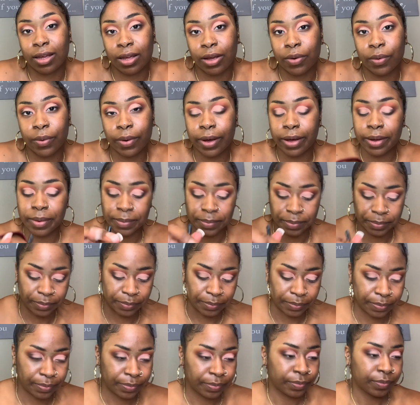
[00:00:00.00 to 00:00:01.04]
okay?
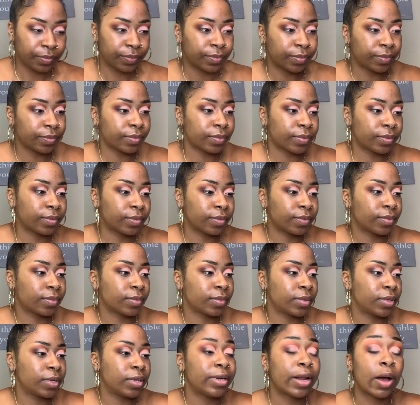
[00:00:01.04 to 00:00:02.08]

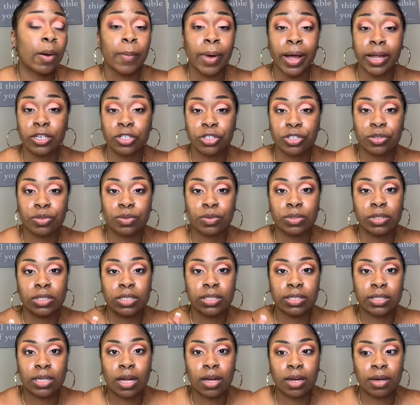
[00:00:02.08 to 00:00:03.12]
Now, mind you,
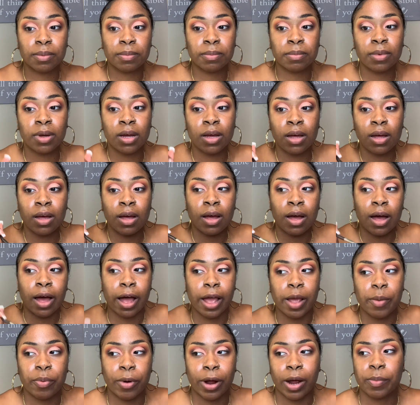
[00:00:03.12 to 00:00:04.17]
some
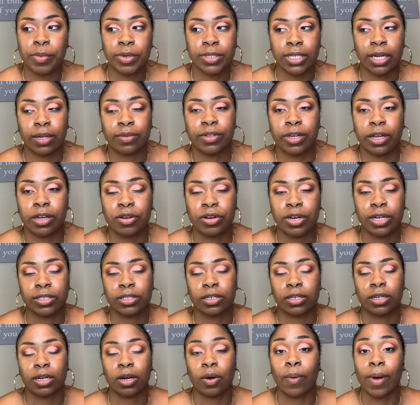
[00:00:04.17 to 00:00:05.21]
eye primers out there, you
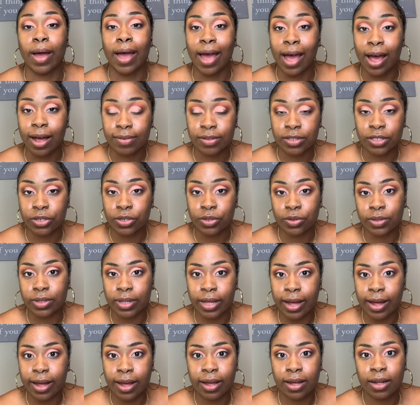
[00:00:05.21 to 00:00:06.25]
necessarily don't have to do
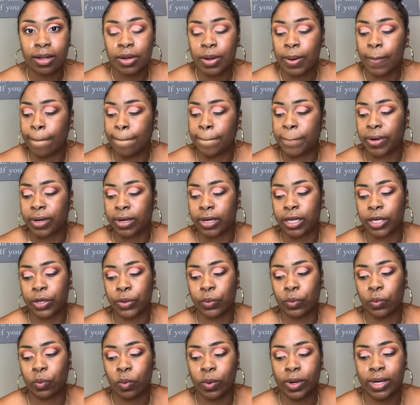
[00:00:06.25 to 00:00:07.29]
that, but
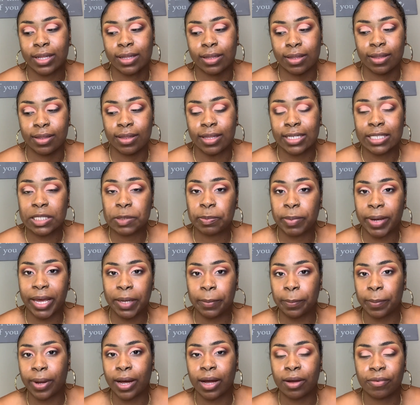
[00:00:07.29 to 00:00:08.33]
with this
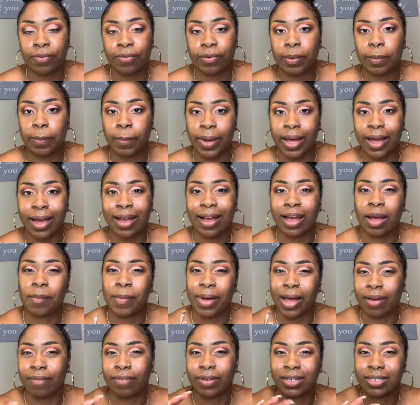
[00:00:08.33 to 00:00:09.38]
paint pot from MAC, I'm
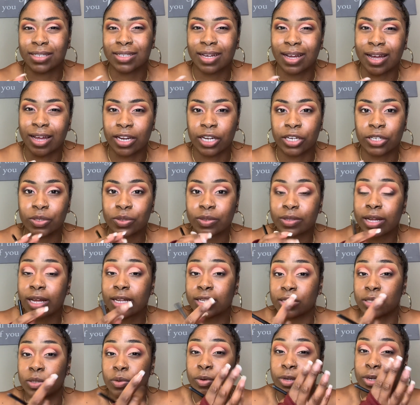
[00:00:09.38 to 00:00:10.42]
having to kind of do
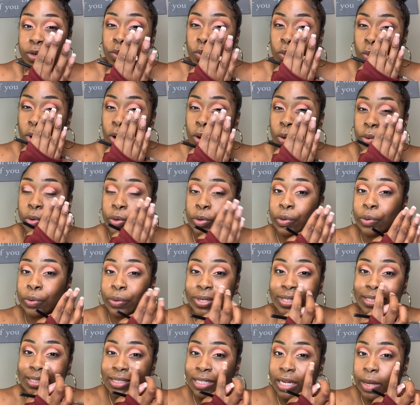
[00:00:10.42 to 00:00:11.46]
that so it won't
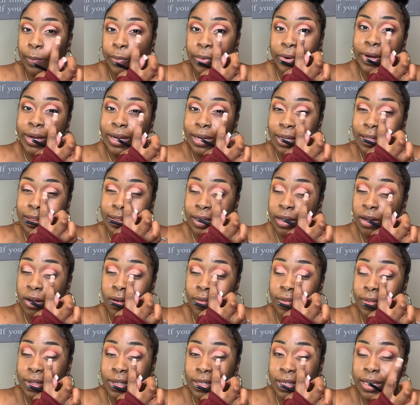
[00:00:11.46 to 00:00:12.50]
crease up or anything
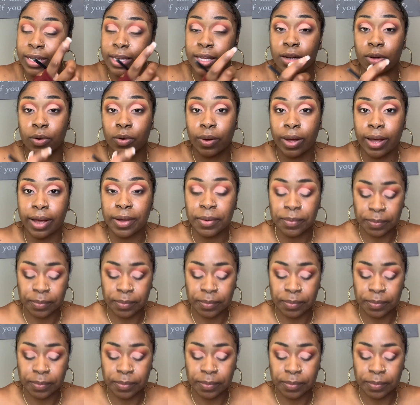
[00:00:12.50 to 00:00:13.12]
on the lid, okay?